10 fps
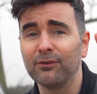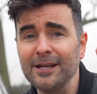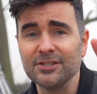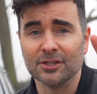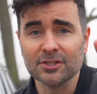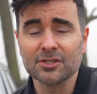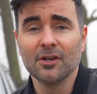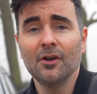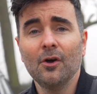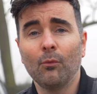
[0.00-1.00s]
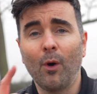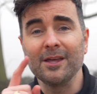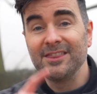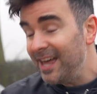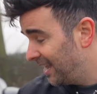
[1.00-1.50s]
reasons why
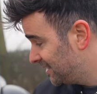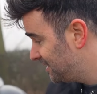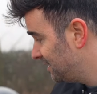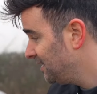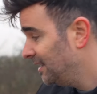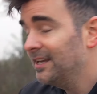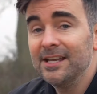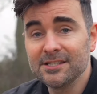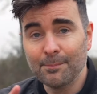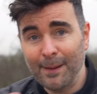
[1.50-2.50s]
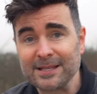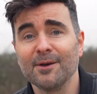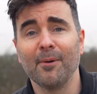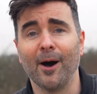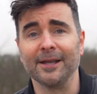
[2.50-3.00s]
this is the better
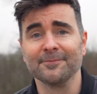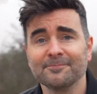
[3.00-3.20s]
buy.